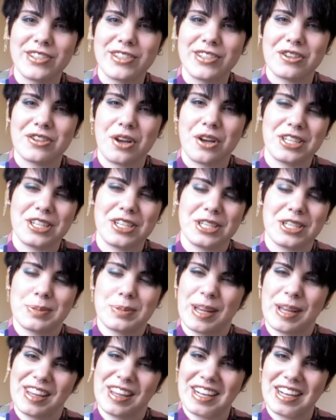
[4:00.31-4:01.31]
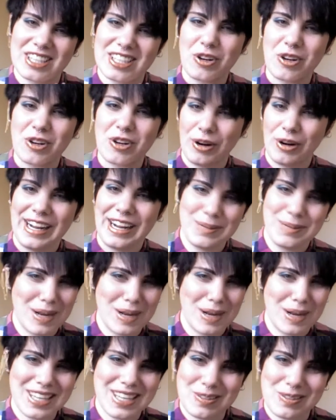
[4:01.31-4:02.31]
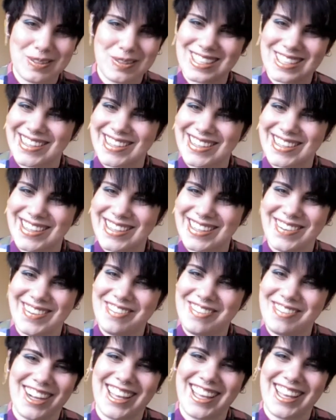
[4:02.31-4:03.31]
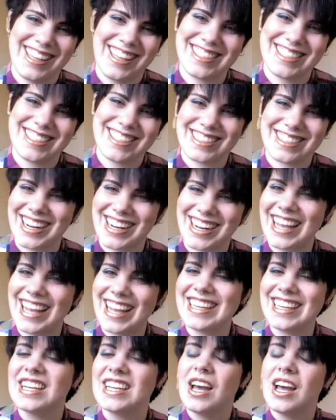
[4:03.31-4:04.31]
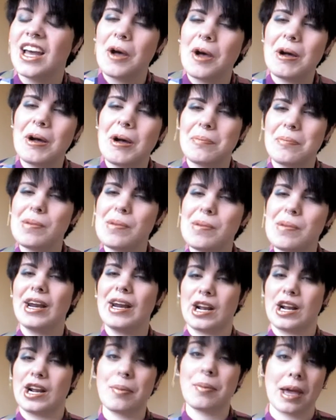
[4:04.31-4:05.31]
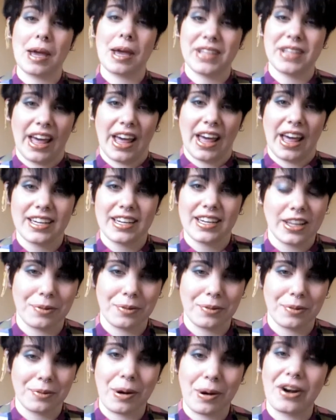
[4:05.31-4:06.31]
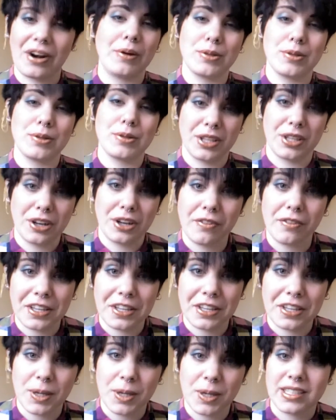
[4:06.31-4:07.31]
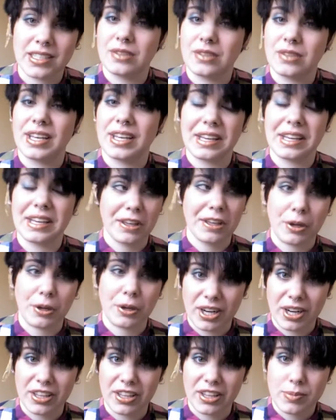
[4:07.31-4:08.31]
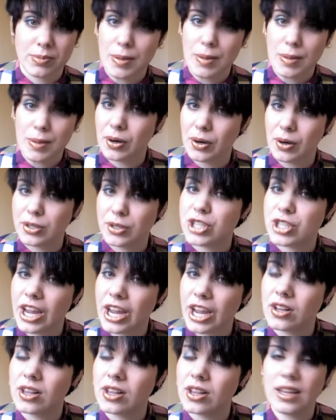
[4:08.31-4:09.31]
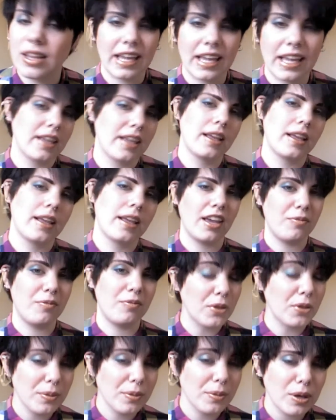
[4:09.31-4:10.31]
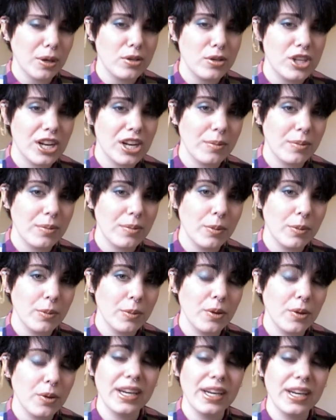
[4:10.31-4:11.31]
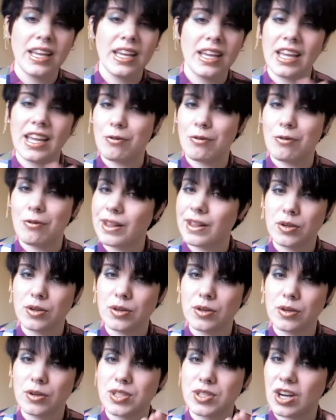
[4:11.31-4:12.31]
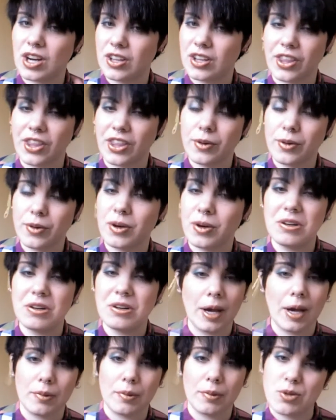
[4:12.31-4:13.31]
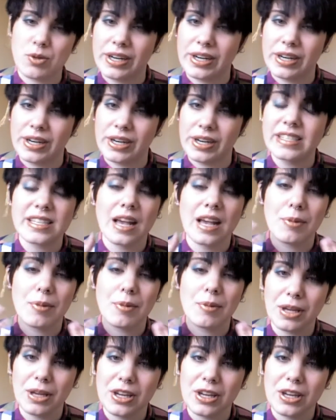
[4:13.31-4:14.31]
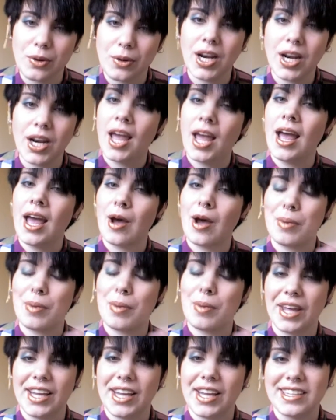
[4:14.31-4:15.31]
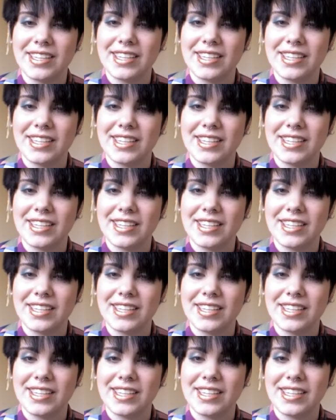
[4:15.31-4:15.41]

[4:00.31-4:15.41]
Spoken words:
or so I just spent grinning to myself because I was like, oh fuck yeah, this is a great ending. And coming up to that in the third part, I was really nervous because I was like, if either one of these people go to jail, if both of them go to jail, I'm gonna be annoyed. If one of them goes and not the other one, no matter which one it is, I'm gonna be annoyed. But